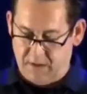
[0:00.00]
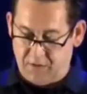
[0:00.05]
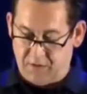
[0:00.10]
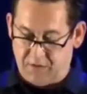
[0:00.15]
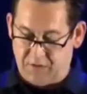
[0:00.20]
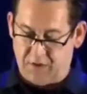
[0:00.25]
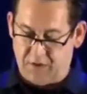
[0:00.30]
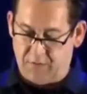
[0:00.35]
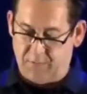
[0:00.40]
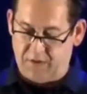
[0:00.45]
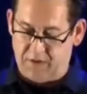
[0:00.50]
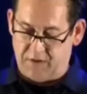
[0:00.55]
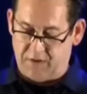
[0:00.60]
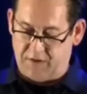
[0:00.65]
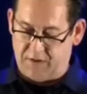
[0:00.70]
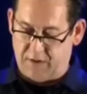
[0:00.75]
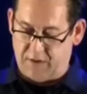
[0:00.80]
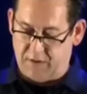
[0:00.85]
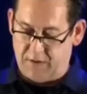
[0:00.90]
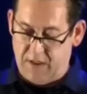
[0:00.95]
So much
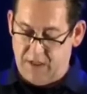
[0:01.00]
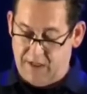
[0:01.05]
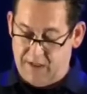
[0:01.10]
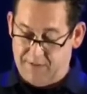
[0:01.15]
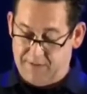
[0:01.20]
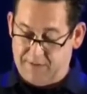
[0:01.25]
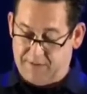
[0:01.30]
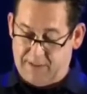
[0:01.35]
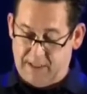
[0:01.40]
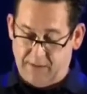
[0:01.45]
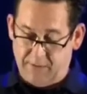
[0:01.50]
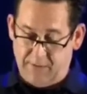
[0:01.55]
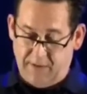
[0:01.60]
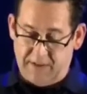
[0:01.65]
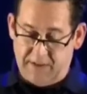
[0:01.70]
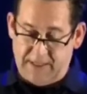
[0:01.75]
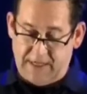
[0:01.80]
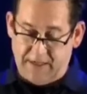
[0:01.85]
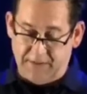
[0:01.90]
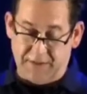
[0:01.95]
so that they
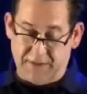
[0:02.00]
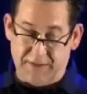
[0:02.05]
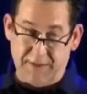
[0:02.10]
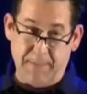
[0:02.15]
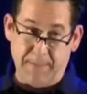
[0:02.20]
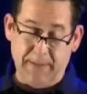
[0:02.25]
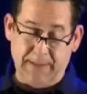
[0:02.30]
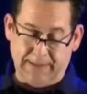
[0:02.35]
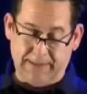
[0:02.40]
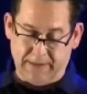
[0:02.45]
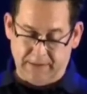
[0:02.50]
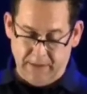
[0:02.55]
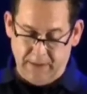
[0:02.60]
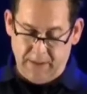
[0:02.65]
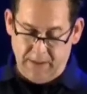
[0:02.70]
reached out to me